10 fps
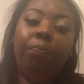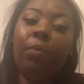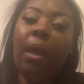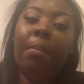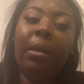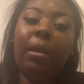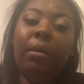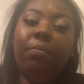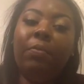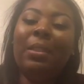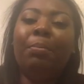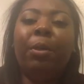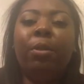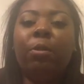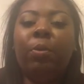I mean, it's
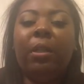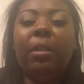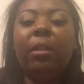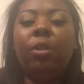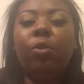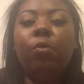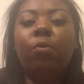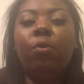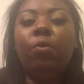bittersweet because you